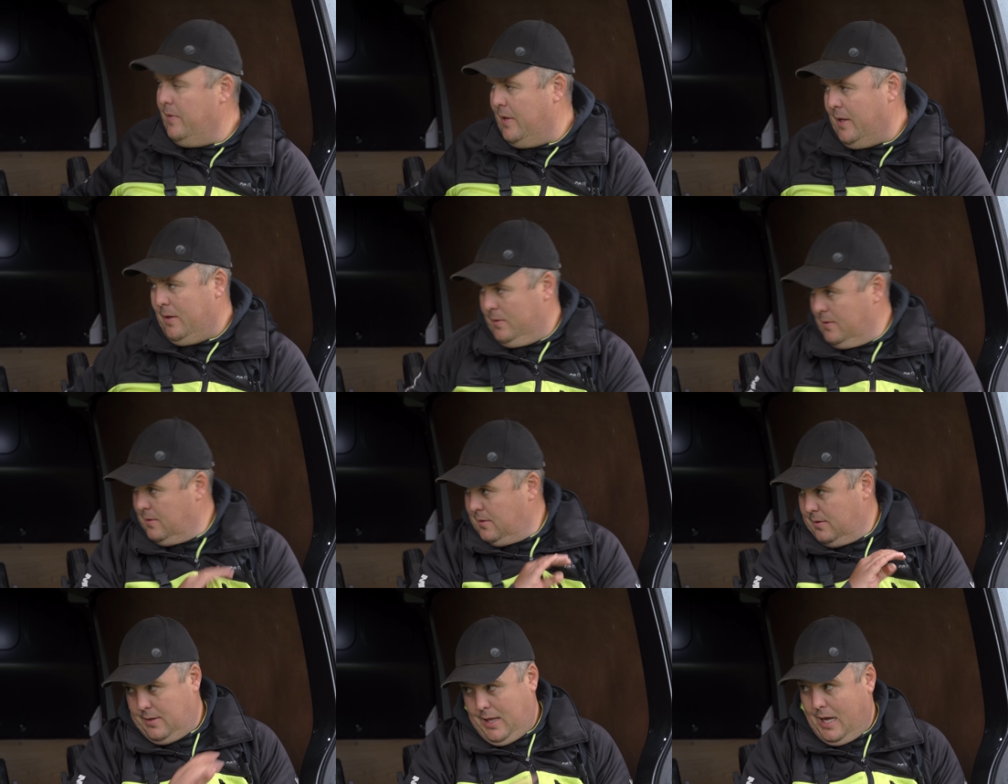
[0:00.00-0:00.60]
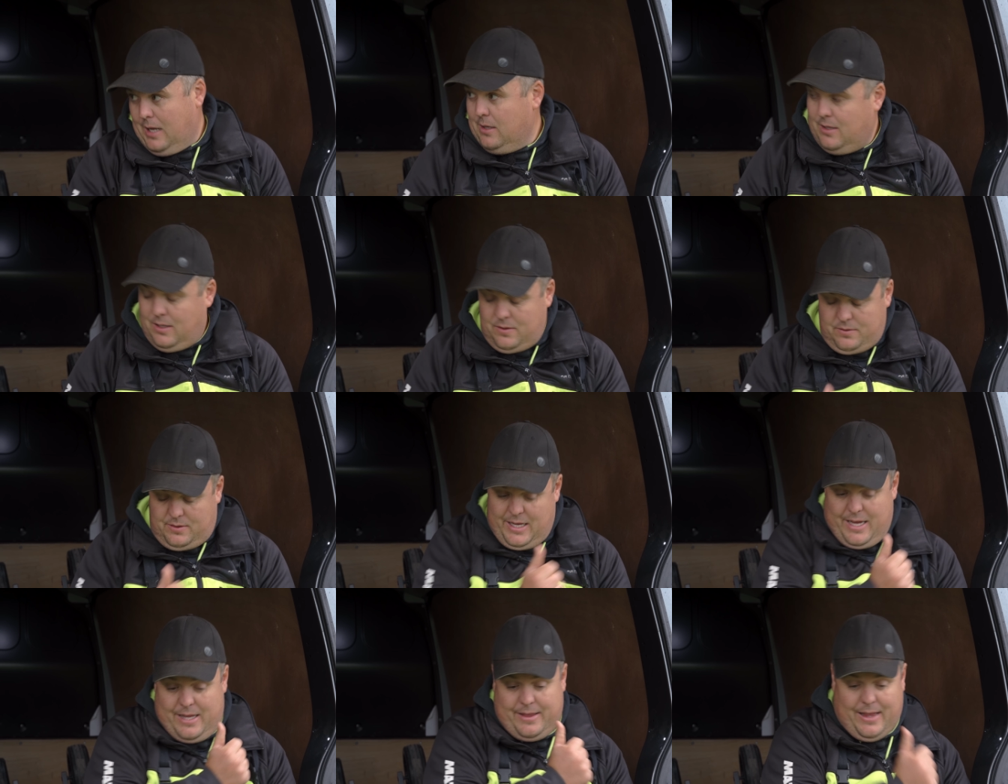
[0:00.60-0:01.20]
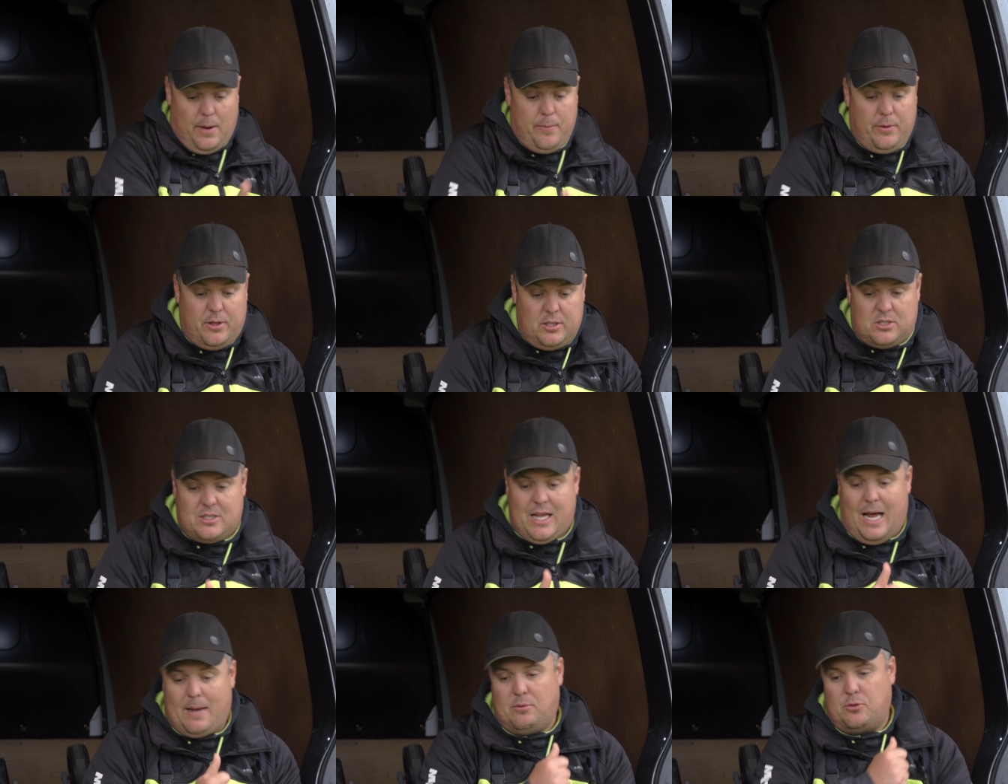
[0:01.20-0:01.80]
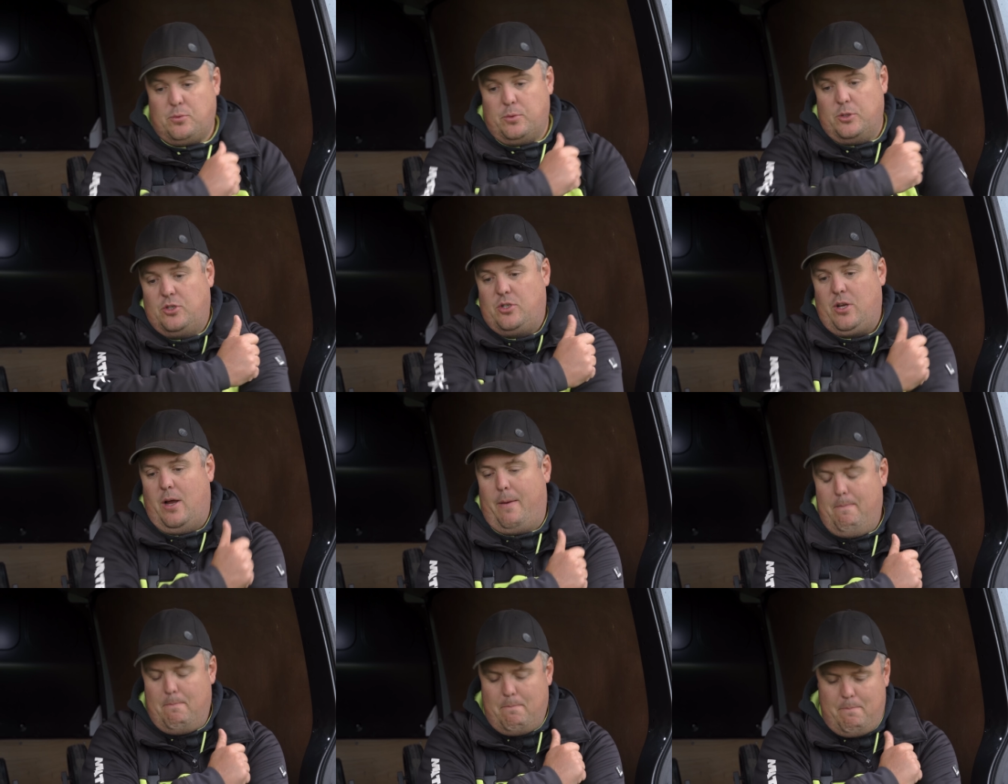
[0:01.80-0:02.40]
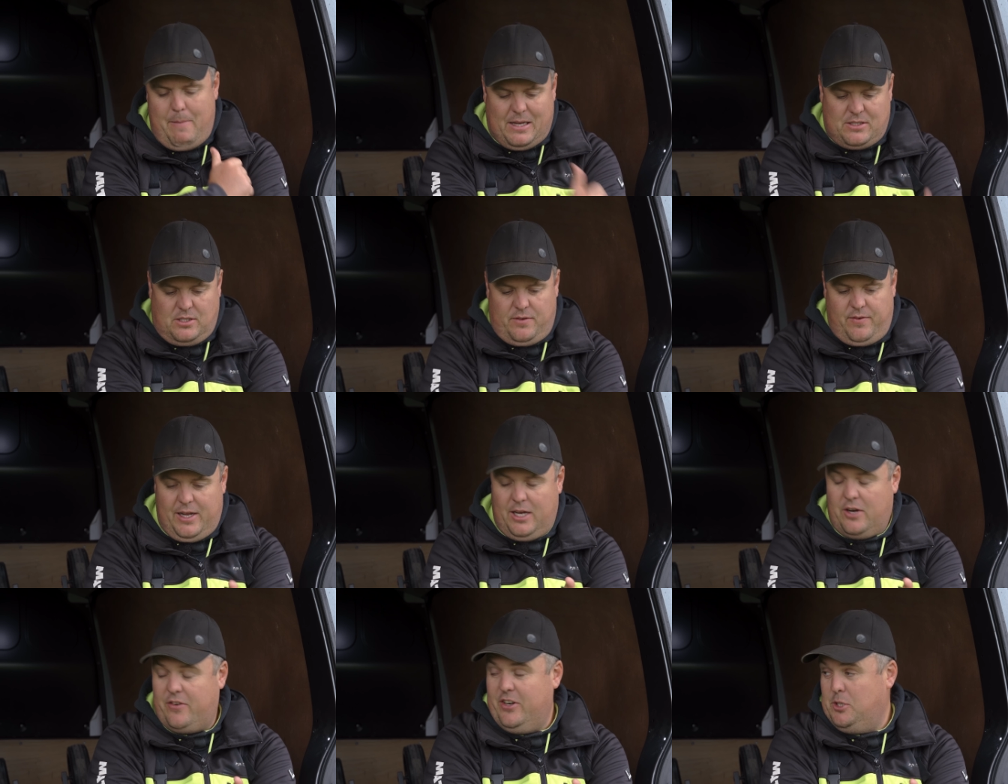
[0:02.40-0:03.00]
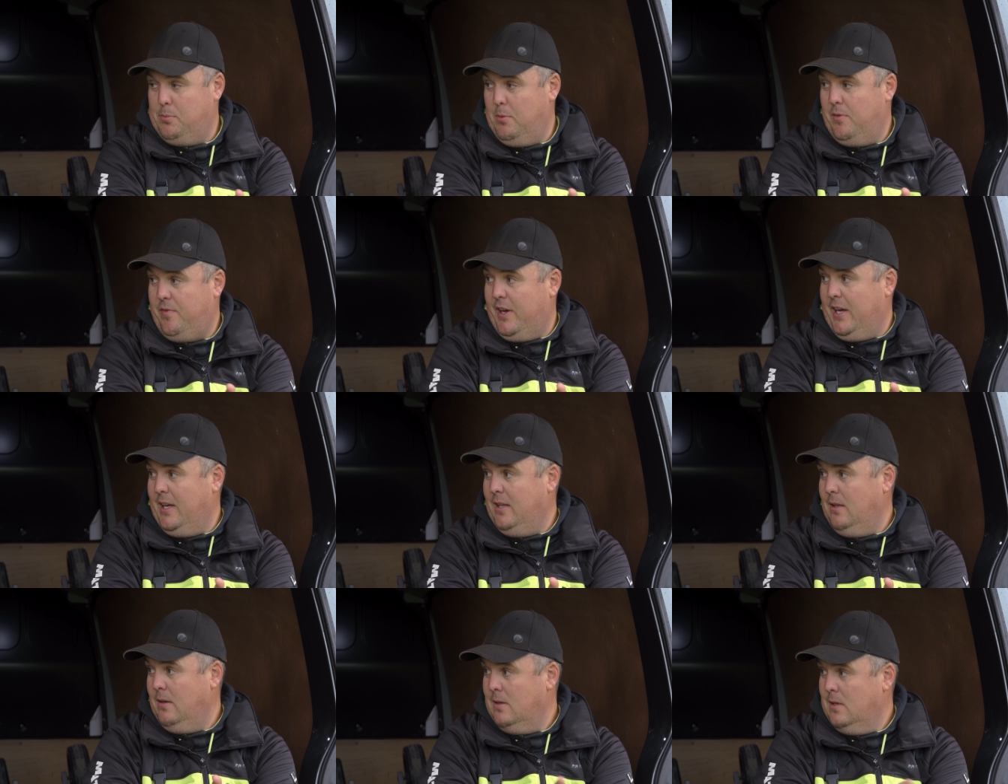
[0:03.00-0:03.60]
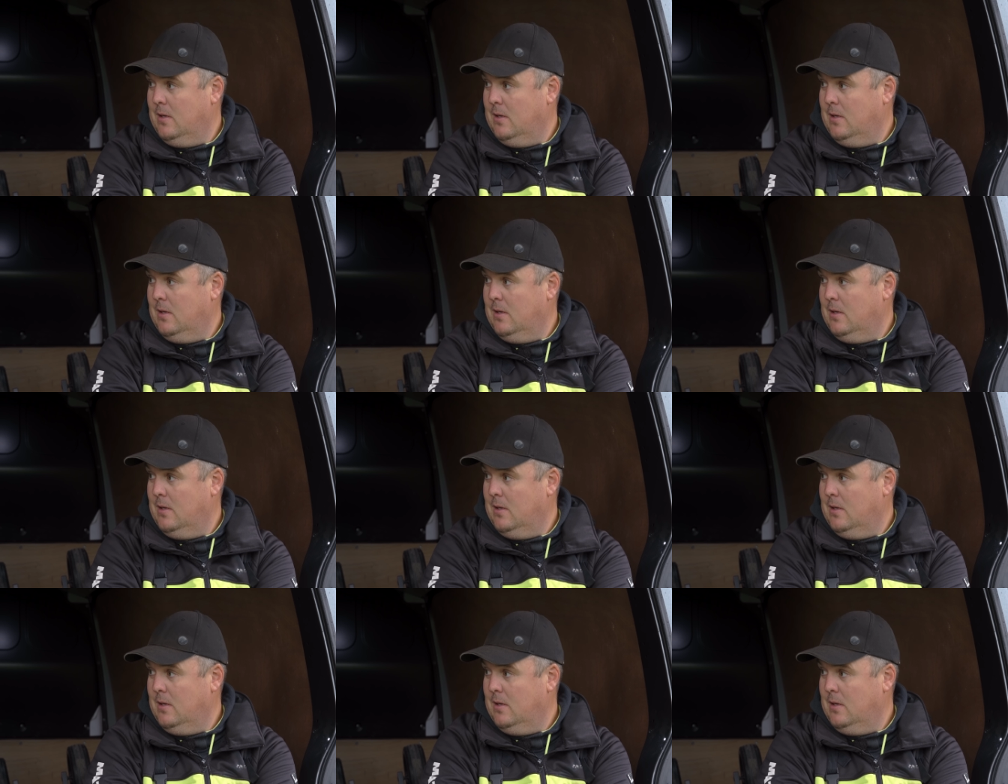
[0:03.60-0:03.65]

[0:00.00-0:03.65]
bigger hooks? That, they, they, were the steps, was to massively right. increase my feed.